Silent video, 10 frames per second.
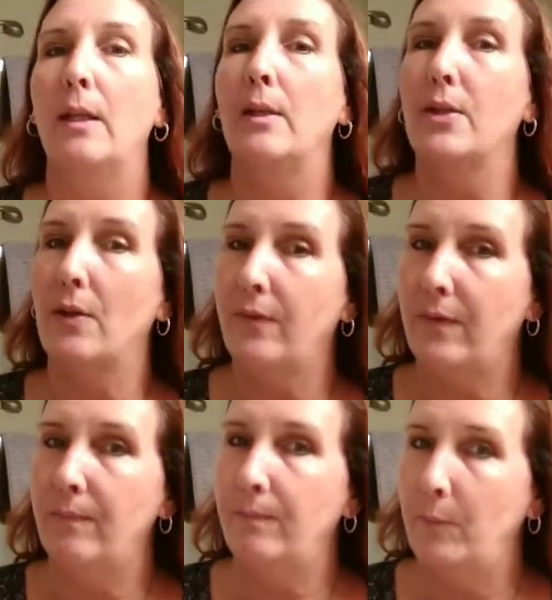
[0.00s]
So
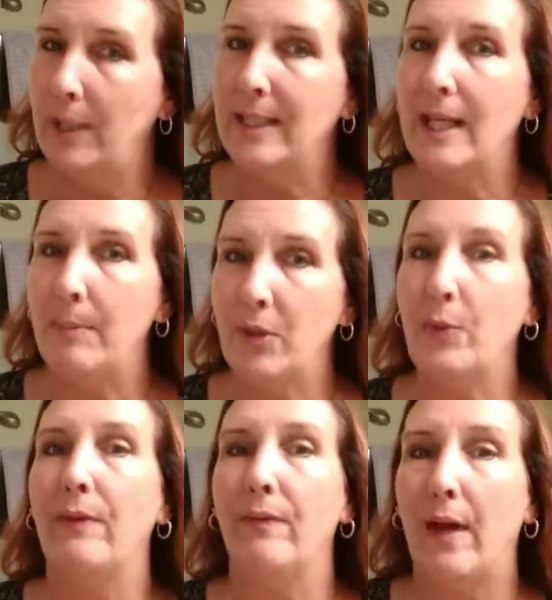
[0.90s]
we say
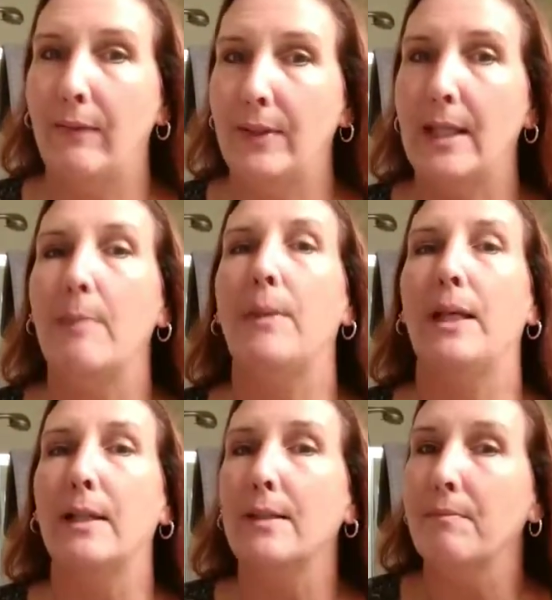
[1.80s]
between 5 and 10
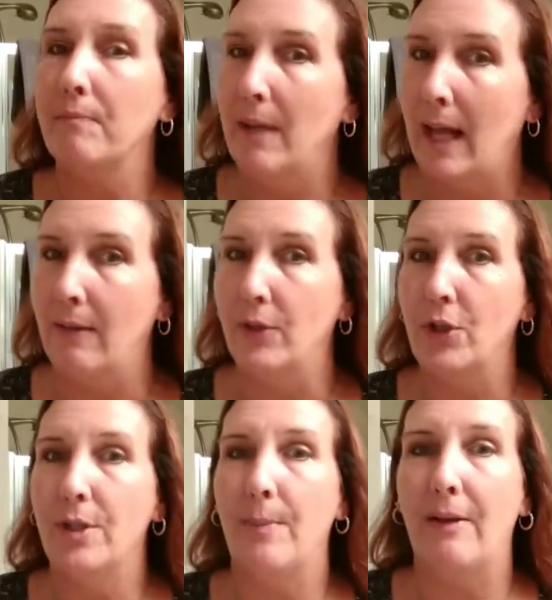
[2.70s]
minutes. Average
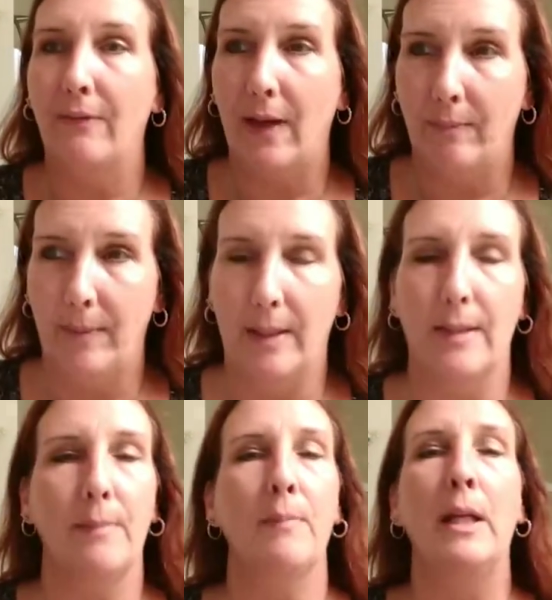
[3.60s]
is about 5
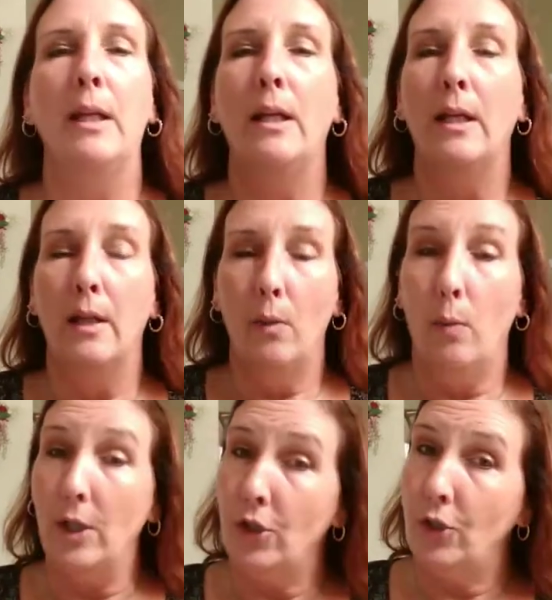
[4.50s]
minutes.
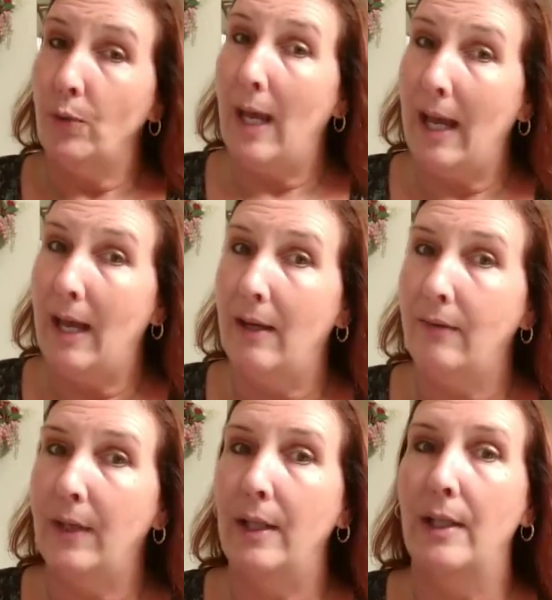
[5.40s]
Once you
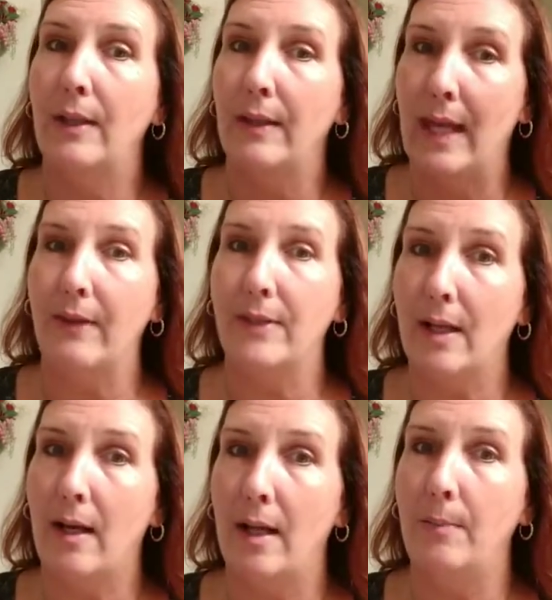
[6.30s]
have that
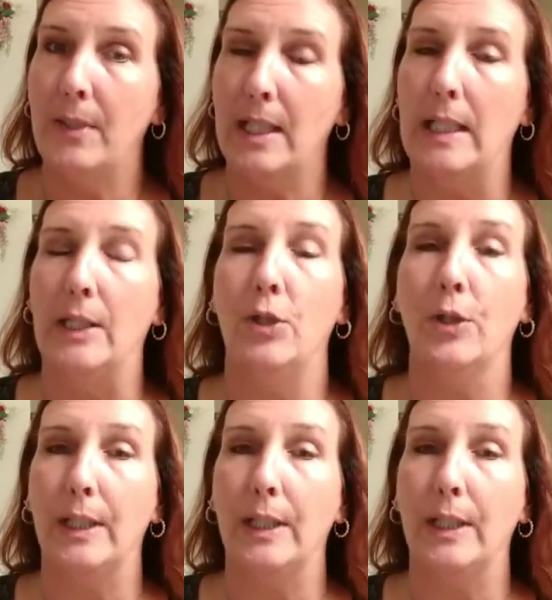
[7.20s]
time done, you're going